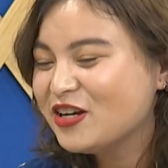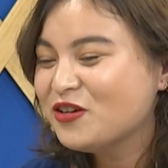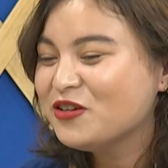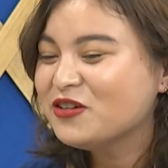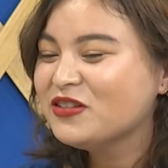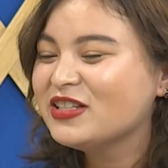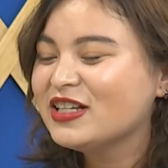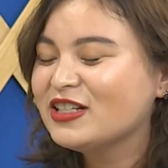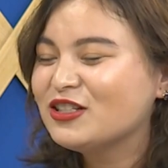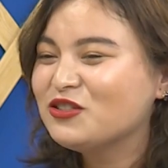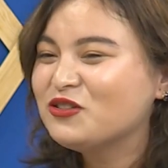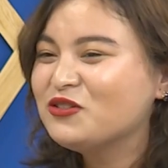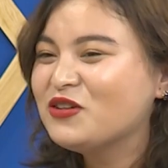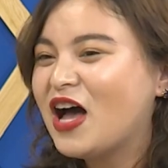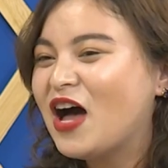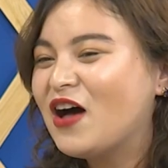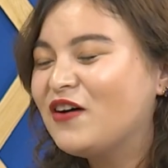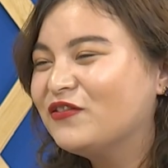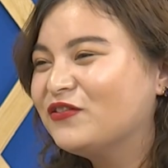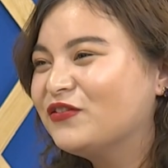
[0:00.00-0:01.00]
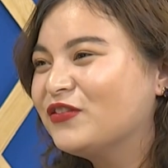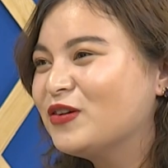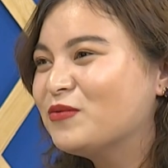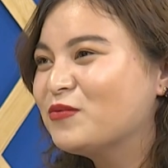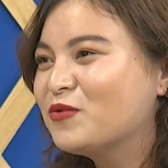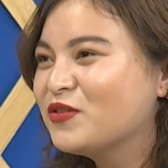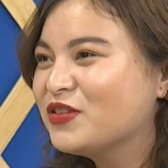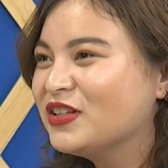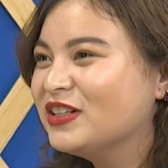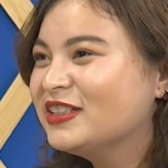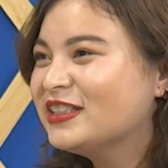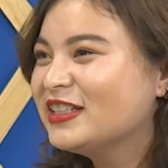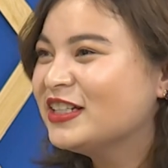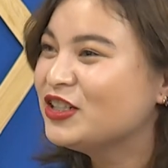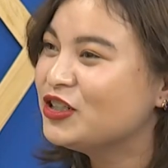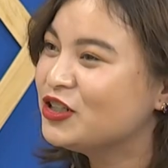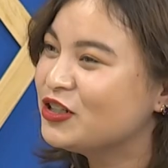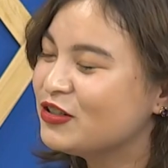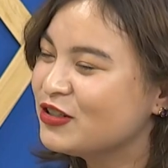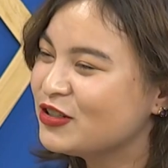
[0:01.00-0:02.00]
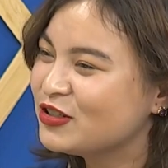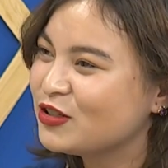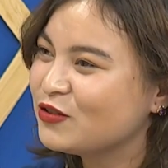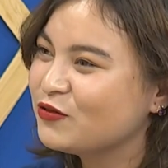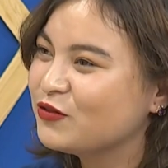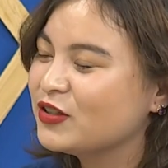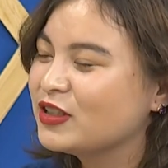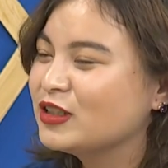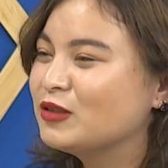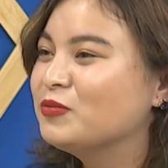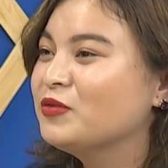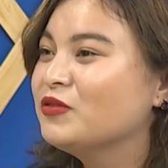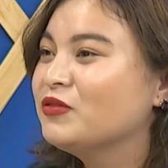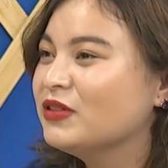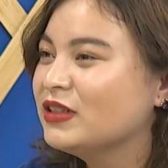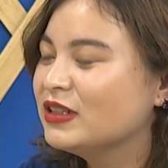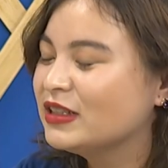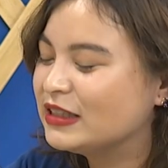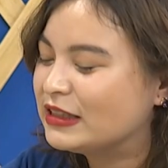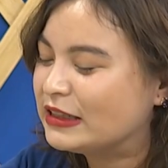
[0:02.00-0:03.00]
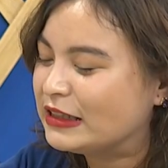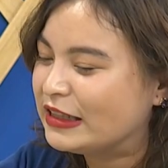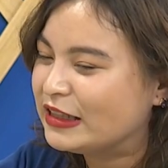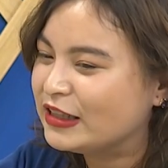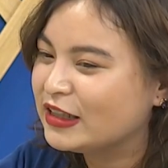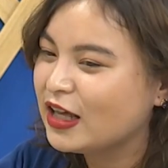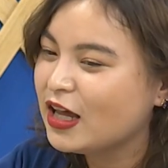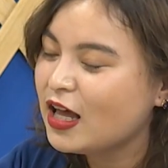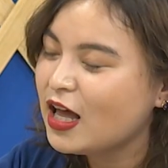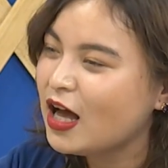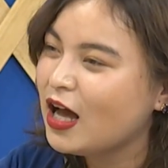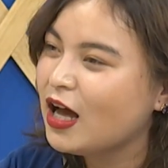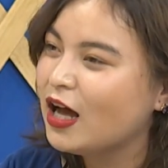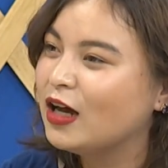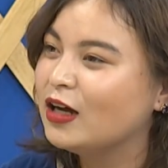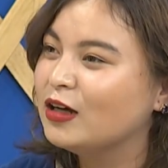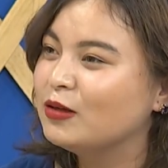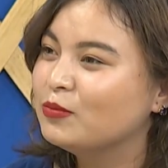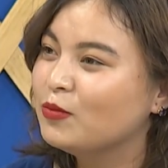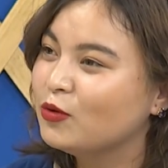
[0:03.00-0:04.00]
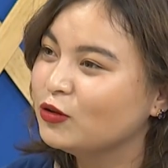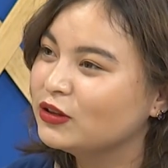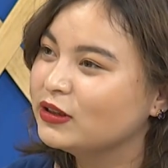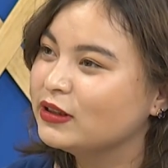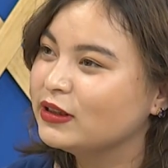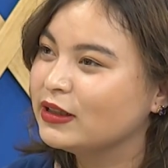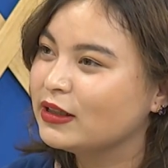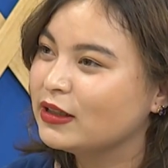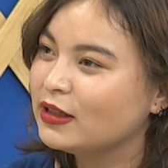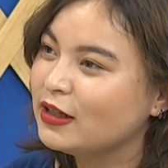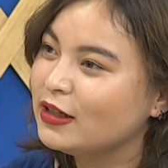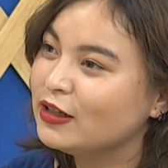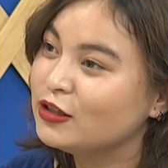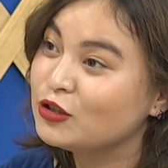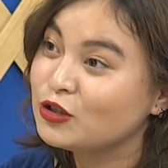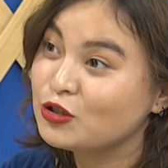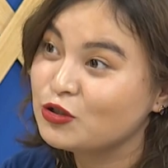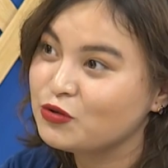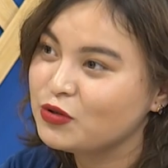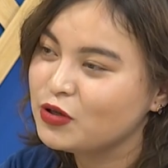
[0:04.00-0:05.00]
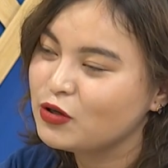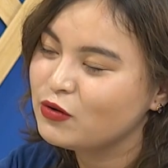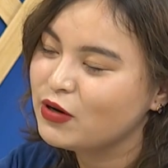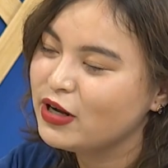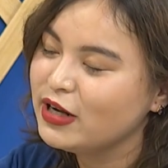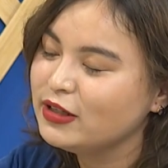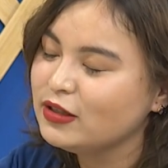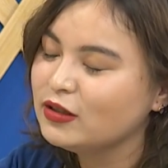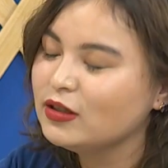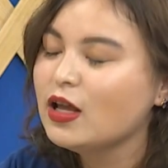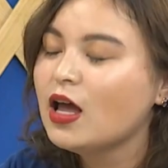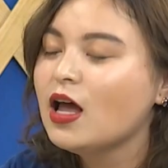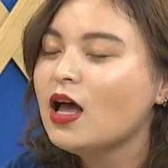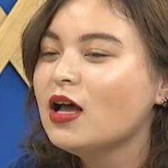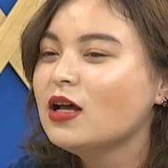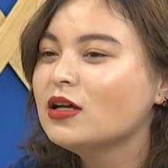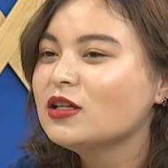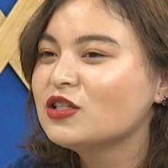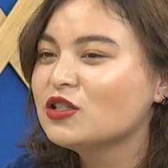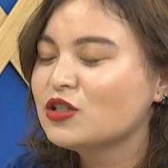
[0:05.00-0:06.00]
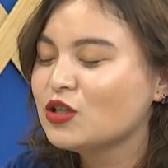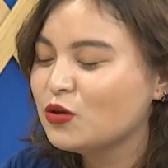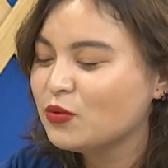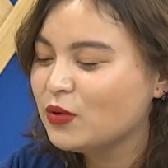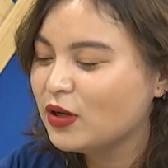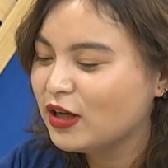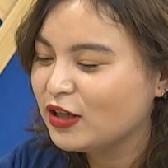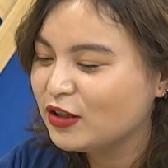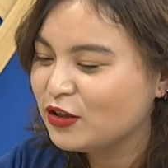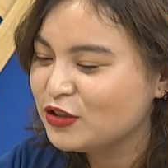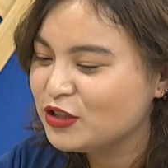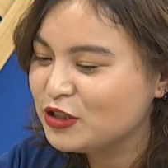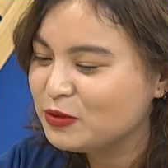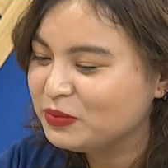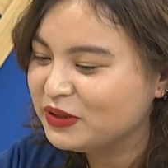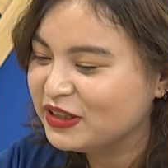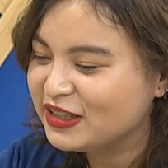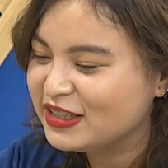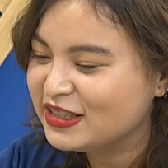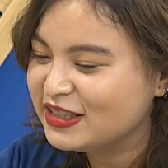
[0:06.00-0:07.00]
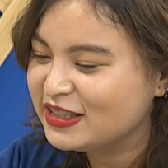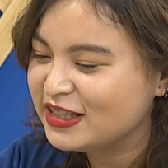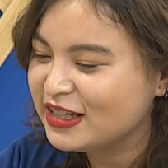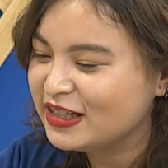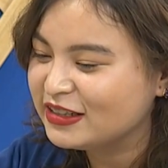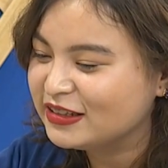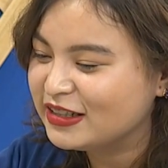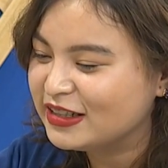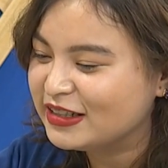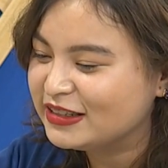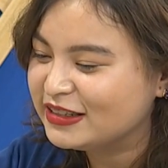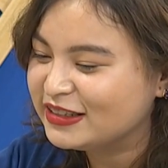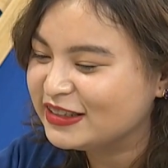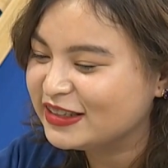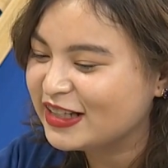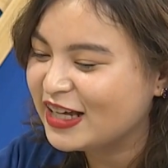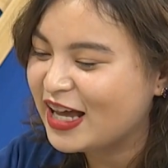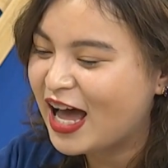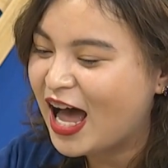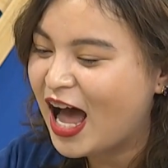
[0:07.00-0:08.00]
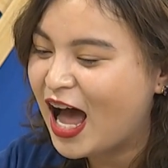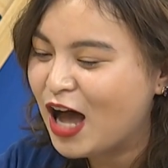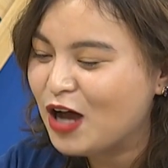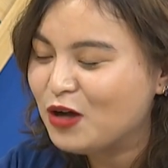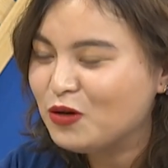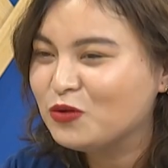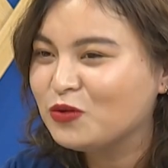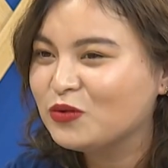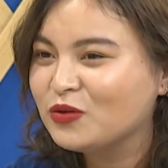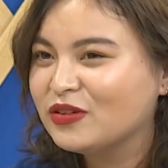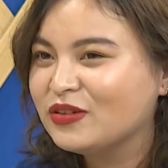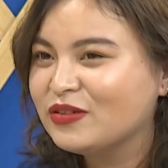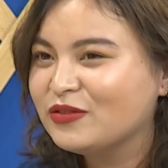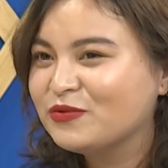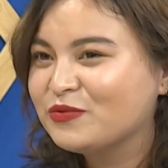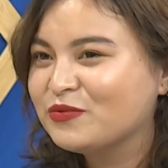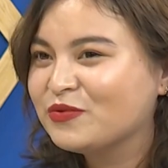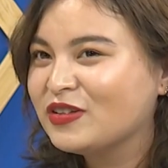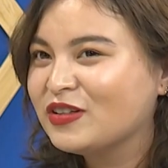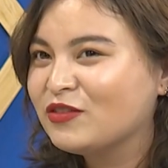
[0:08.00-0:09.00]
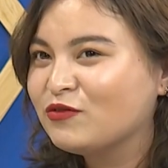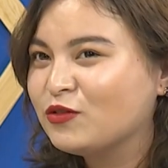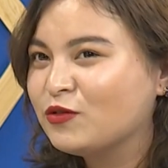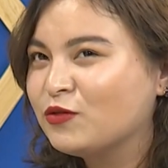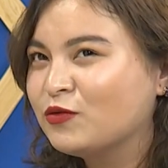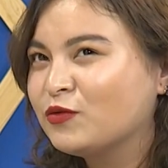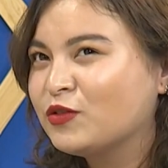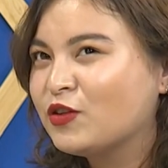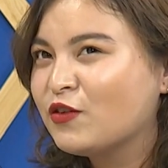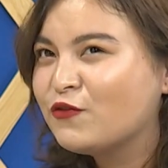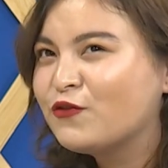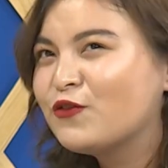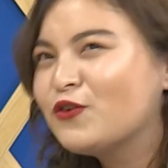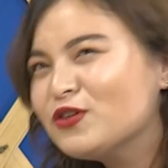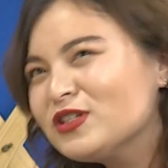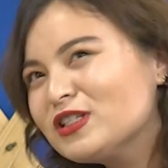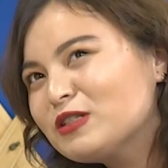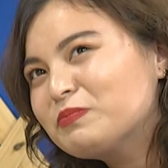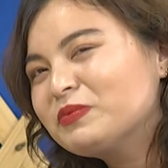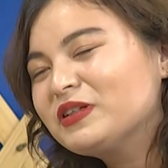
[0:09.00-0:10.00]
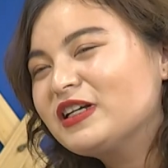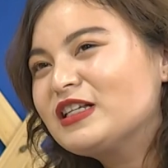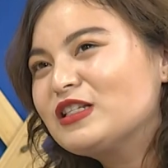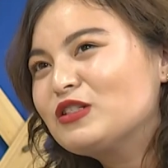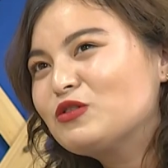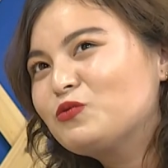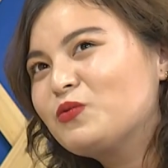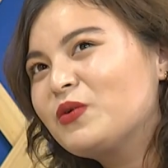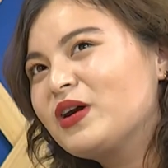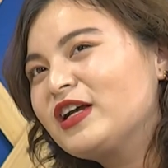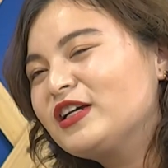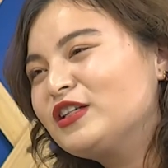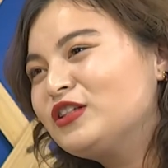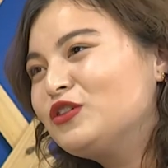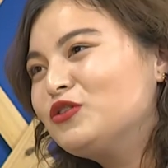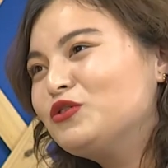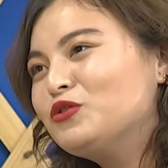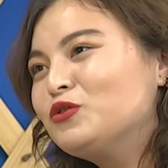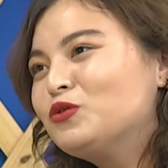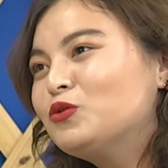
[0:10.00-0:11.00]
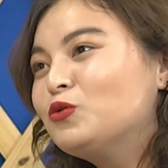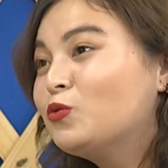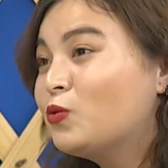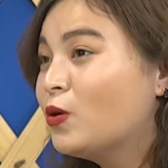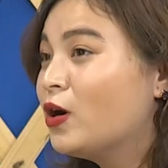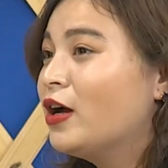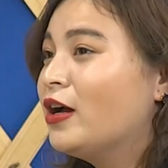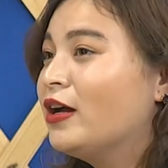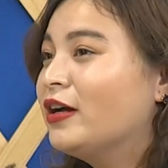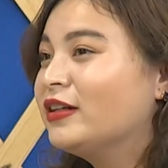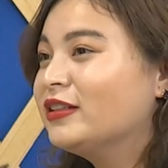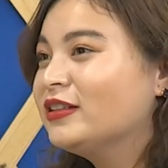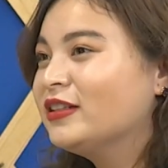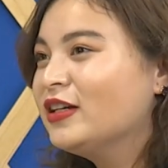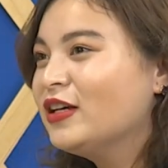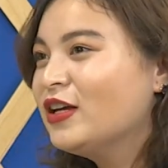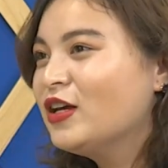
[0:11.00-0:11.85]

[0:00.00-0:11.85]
heard that you have more than 10 years of experience in modeling industry, right? So could you please tell us how the first place where you worked?